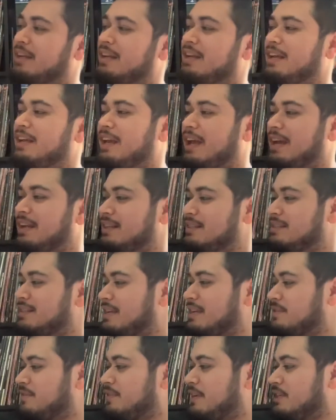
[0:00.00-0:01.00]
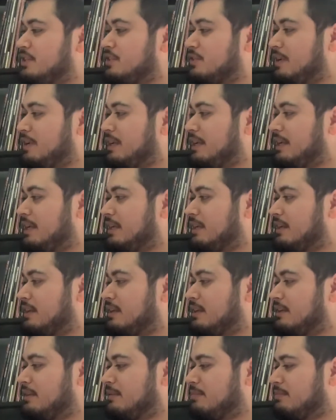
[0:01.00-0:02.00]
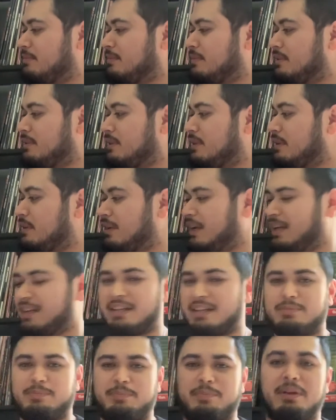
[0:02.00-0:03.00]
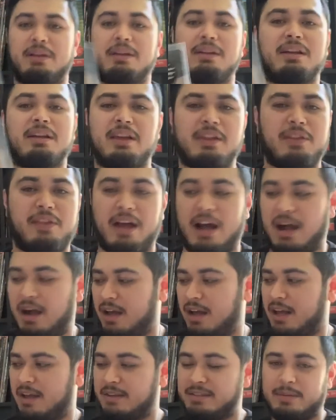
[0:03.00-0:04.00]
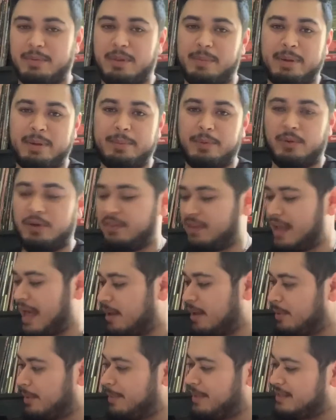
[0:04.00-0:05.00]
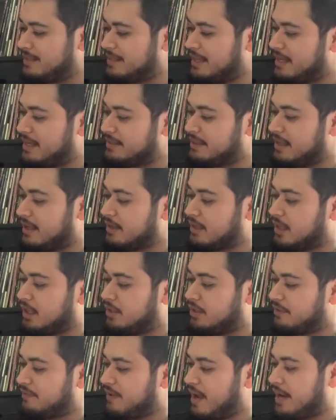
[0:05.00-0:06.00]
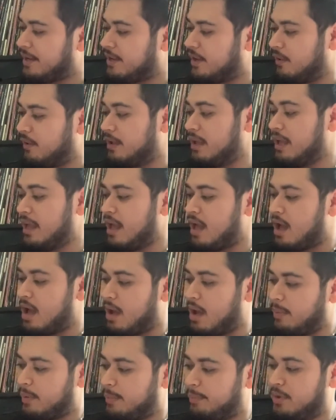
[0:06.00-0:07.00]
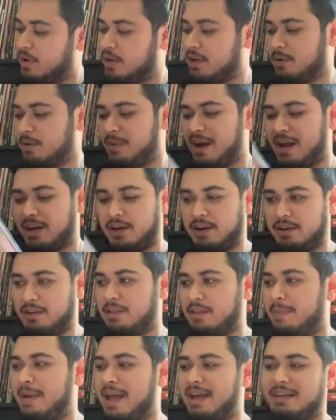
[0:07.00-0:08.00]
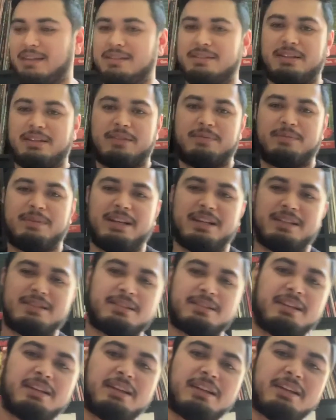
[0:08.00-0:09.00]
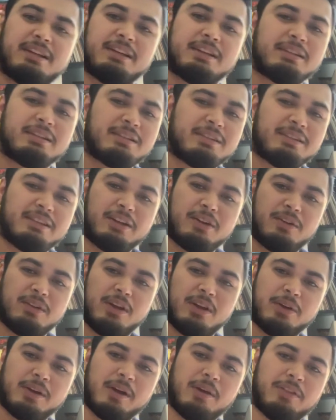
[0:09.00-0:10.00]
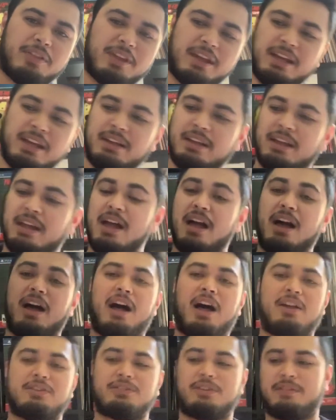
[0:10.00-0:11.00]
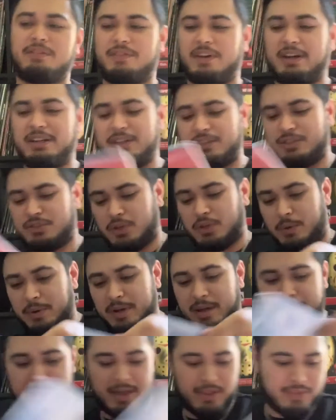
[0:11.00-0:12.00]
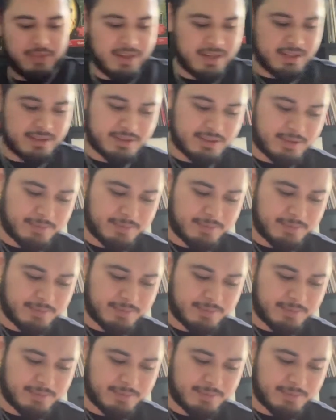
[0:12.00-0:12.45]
and it says featuring, I guess, some of the people in the album. It says colored vinyl, I'm a burger record. In the back is his little logo thing. Also, funny story about this.